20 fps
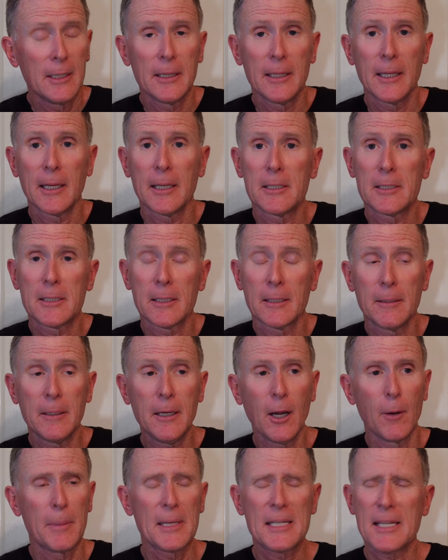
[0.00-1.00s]

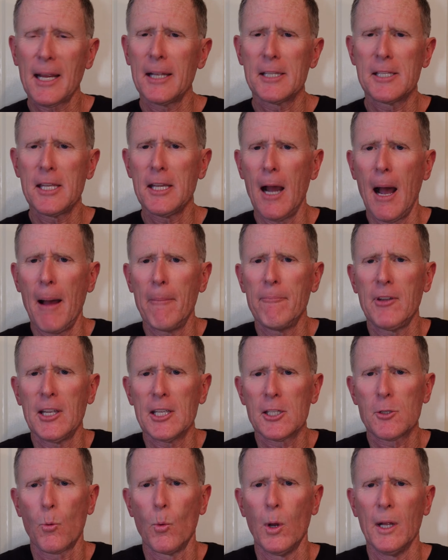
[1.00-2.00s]
besides the
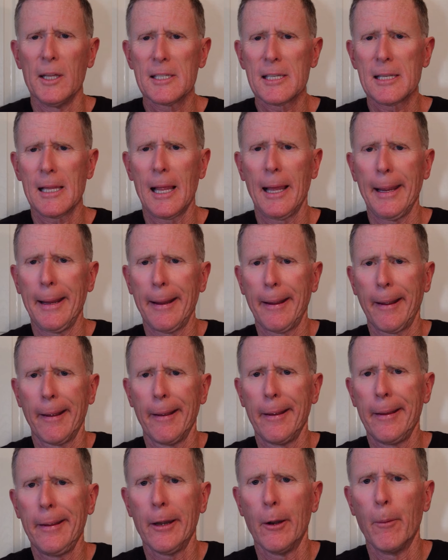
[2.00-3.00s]
obvious ones like
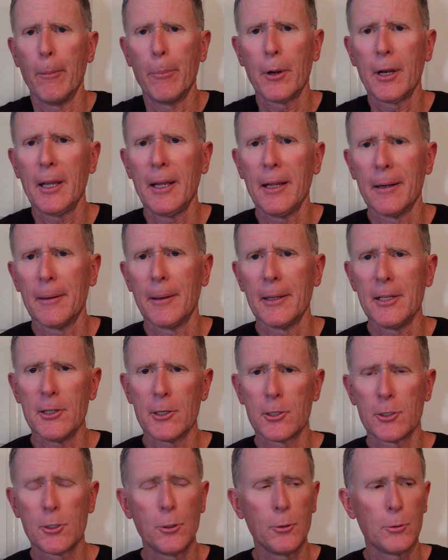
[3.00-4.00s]
putting it on your
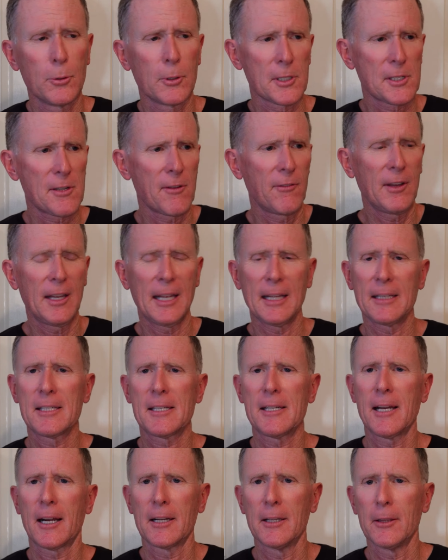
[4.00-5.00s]
tools if you get
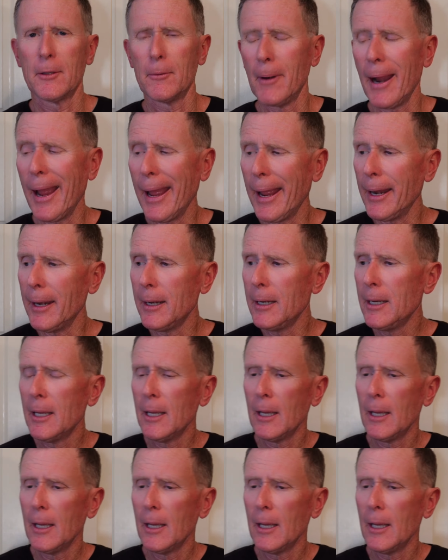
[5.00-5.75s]
stuck in the rain,